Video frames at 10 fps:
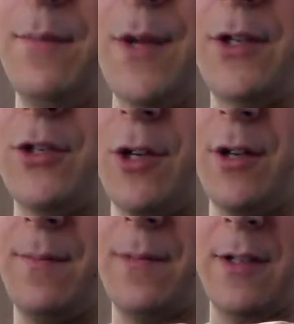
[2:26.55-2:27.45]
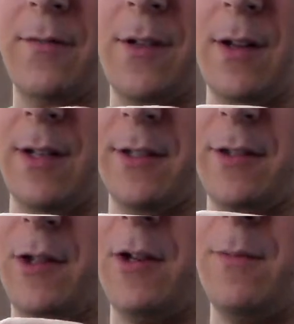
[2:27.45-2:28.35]
mixture that's far
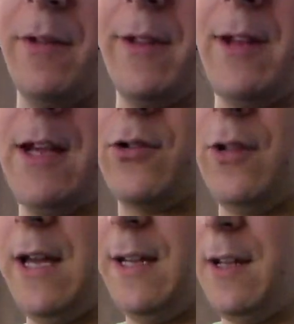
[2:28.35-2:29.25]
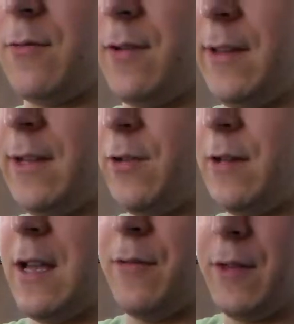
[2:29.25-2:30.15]
less durable than an actual headlock one that
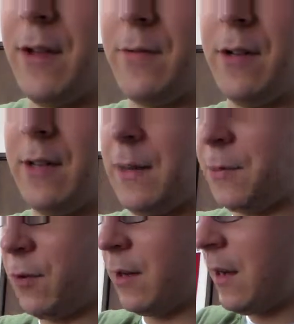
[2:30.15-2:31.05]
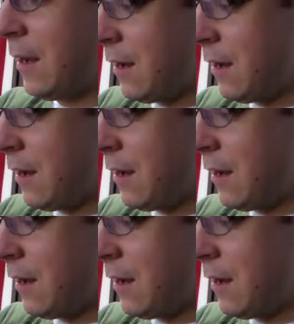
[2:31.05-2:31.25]
you'd get with a real OpsCore.